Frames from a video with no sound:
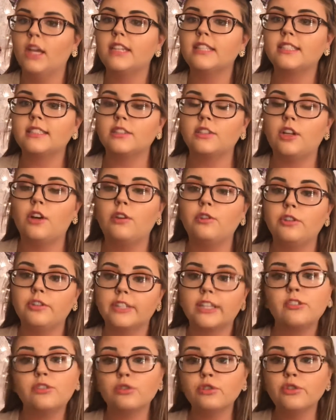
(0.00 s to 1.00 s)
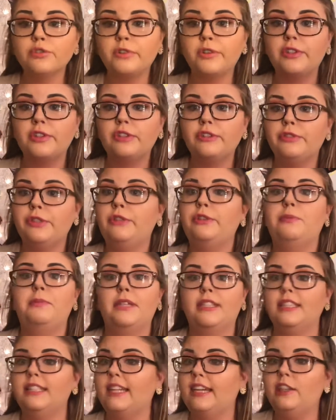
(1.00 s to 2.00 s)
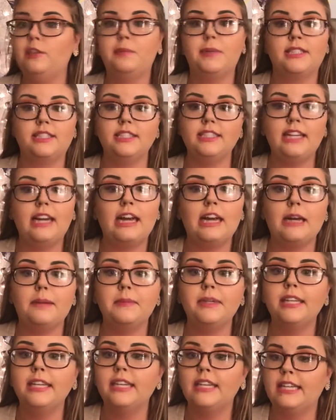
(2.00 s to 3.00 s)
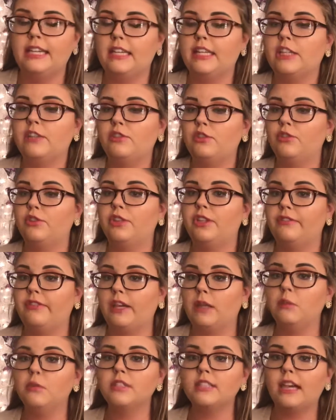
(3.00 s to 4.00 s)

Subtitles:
So you schedule your phone interview, you pick the day, you pick the time, it gives you the available